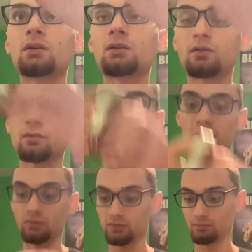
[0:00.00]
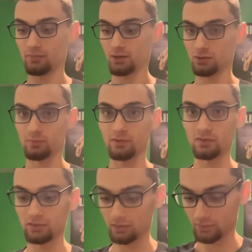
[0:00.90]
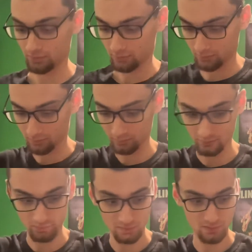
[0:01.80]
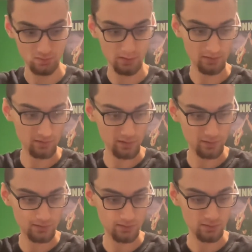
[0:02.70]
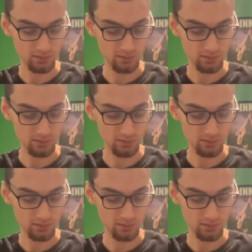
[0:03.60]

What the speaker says: Let me do some measurements here. I think it's